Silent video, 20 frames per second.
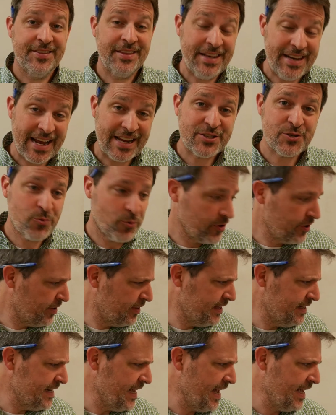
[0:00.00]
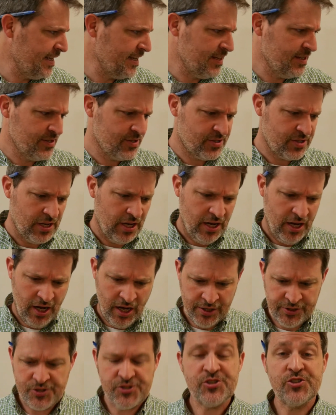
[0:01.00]
The next word of the day is
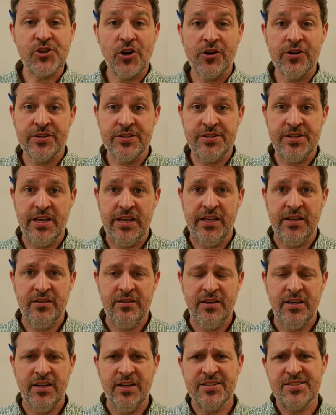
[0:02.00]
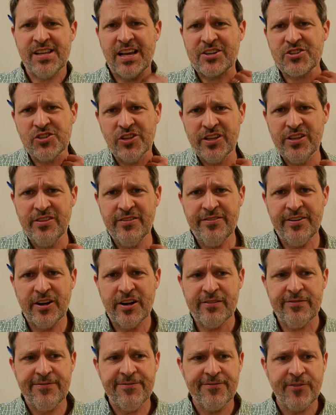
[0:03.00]
uncertainty. And it's actually the
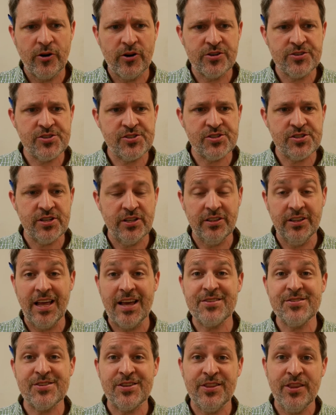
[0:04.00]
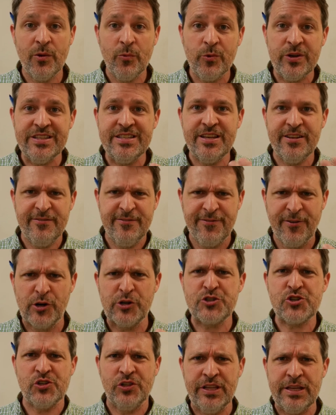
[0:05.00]
very first lesson that we did
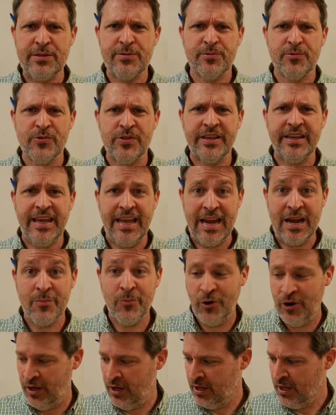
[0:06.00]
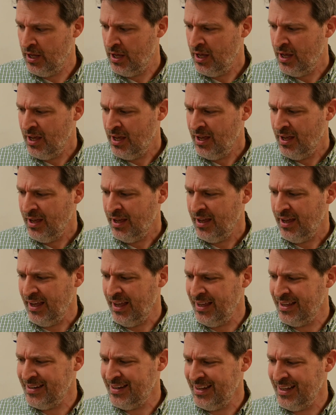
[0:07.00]
virtually through the camera.
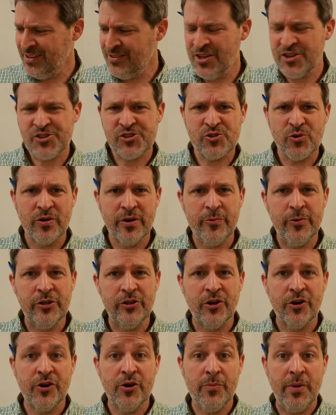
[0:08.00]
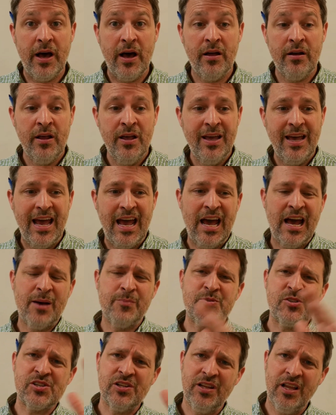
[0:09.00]
And in this story, we learned about
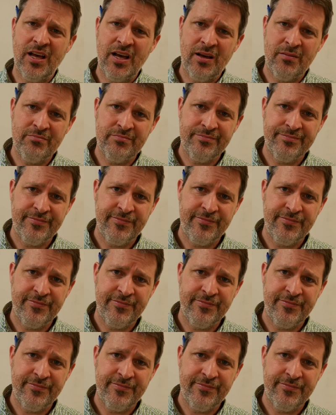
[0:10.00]
Absalom